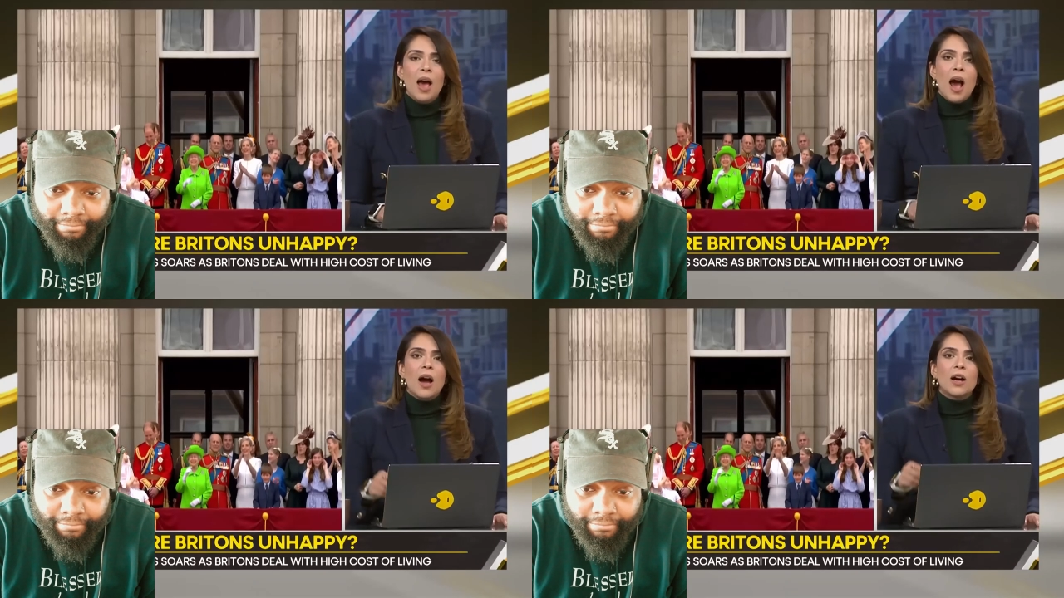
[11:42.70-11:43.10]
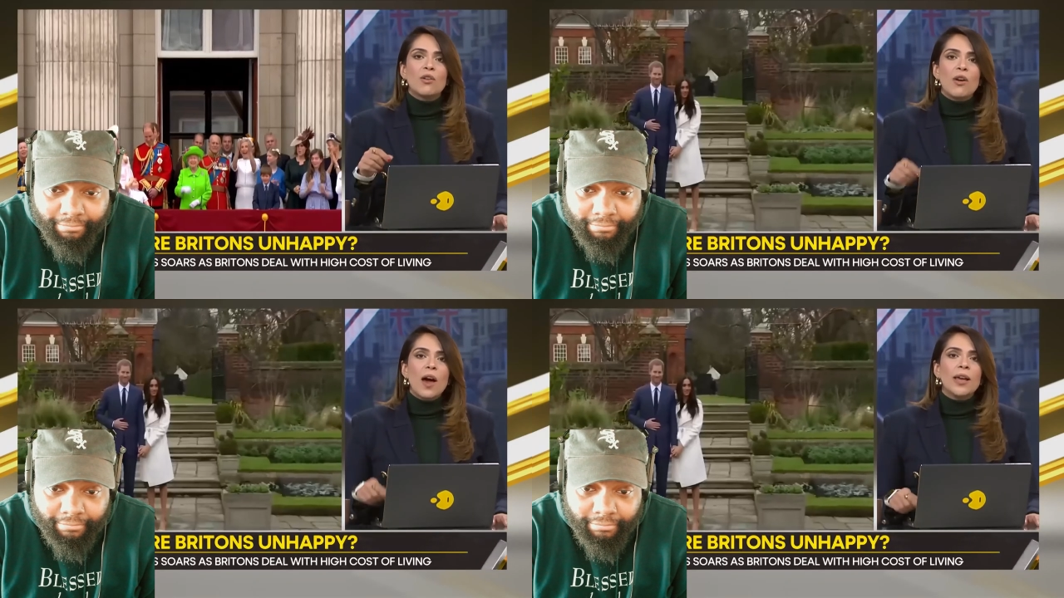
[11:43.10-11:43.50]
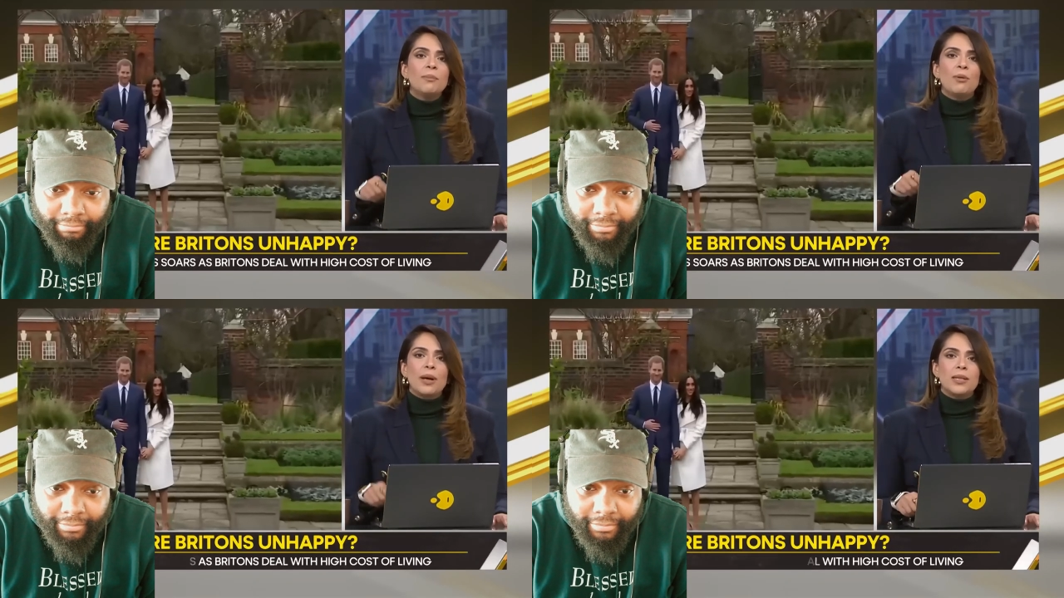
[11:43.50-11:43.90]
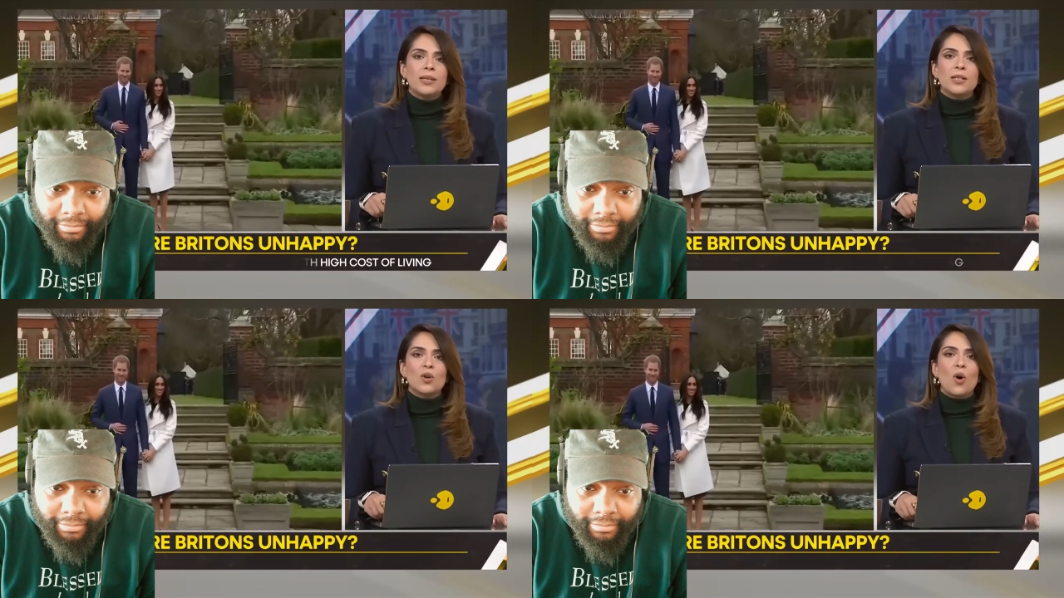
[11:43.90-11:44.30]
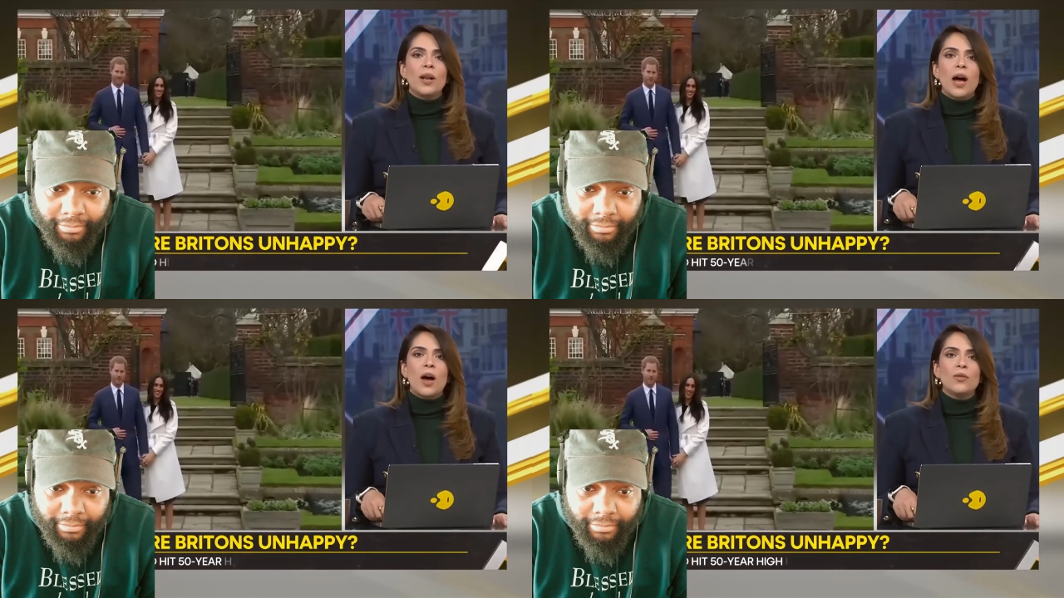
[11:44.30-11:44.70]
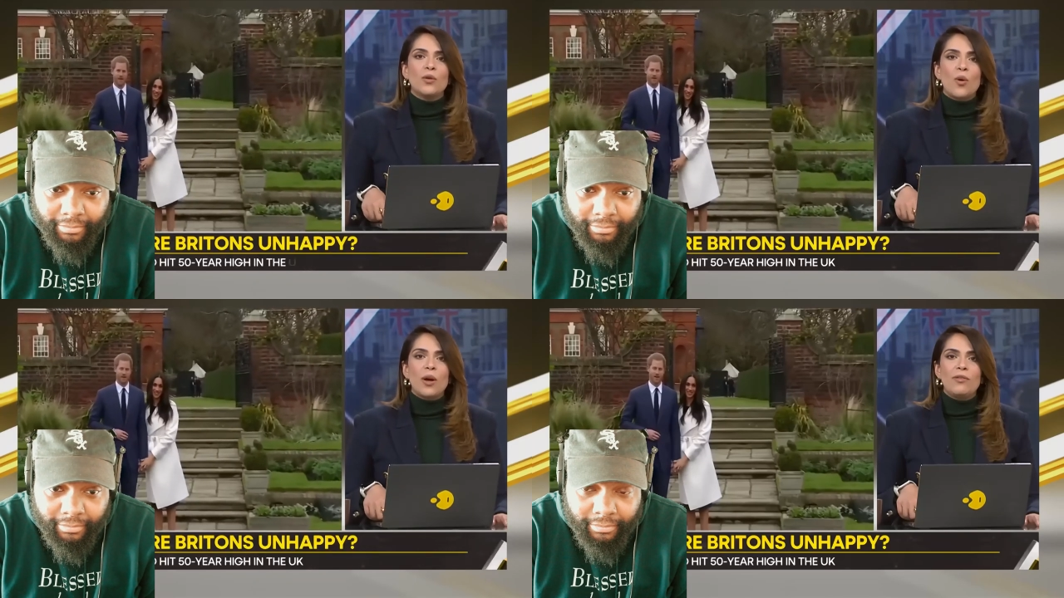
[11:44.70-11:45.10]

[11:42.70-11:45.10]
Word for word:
Speaker 1: A crying prince is calling out the royal